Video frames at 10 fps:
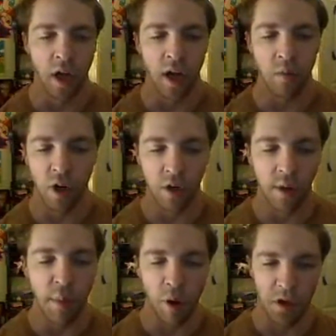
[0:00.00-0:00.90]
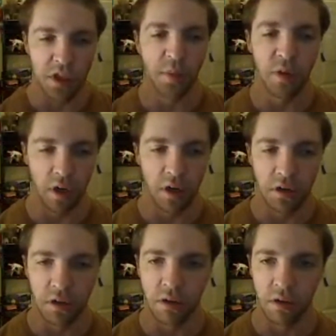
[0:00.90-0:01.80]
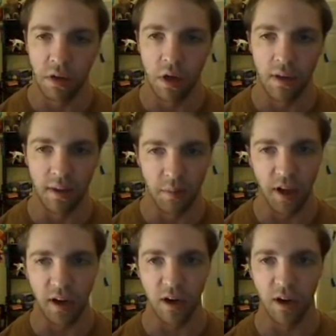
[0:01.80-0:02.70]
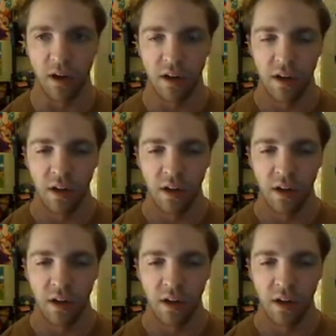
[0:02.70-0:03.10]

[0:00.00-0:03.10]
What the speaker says: want to impart something on the player.